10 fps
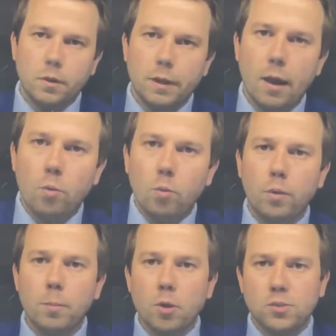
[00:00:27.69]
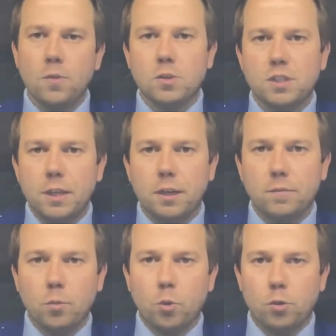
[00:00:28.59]
Now, when most folks think of
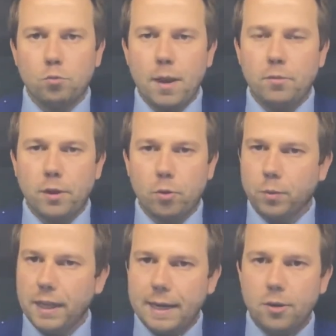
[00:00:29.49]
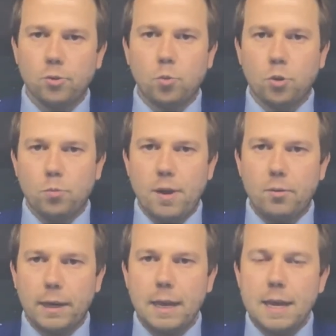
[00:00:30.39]
the word rhetoric, or when they hear the word
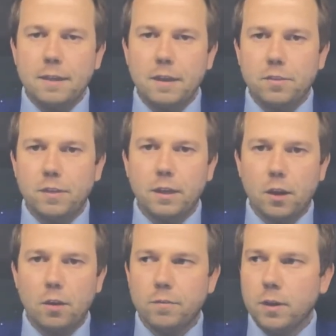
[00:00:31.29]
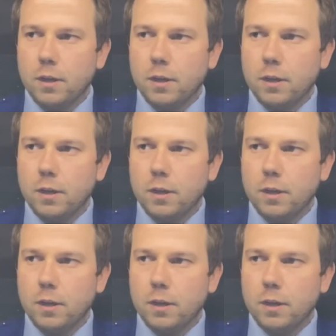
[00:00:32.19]
rhetoric, they think of